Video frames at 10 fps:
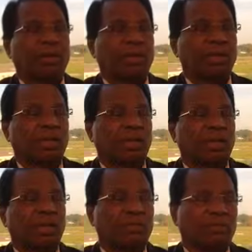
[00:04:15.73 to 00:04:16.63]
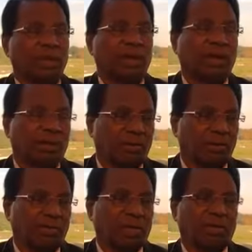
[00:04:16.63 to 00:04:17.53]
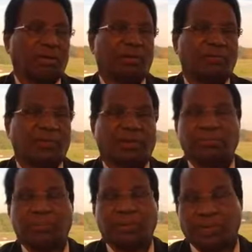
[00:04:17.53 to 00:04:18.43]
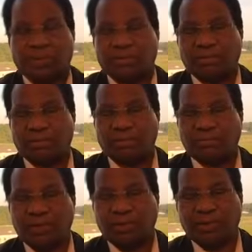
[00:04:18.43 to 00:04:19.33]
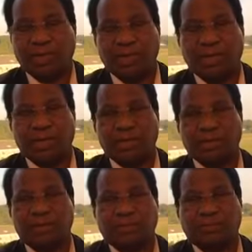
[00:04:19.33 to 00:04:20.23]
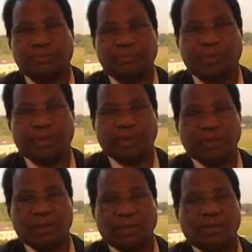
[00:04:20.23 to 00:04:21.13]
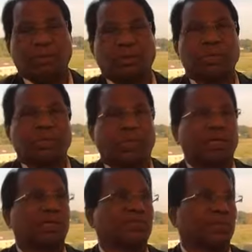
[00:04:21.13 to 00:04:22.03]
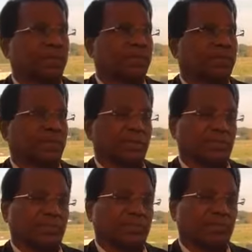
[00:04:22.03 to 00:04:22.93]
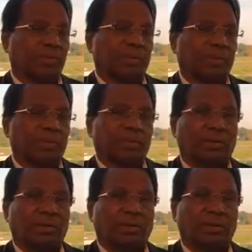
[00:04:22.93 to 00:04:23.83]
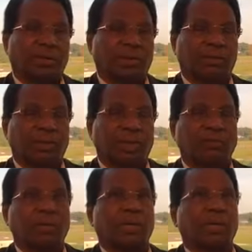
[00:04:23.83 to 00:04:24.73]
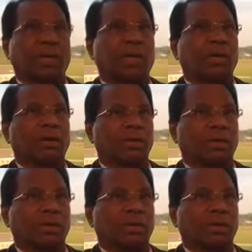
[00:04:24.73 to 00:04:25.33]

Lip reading: in the world economy, if you compare between countries, US stands first with $21 trillion.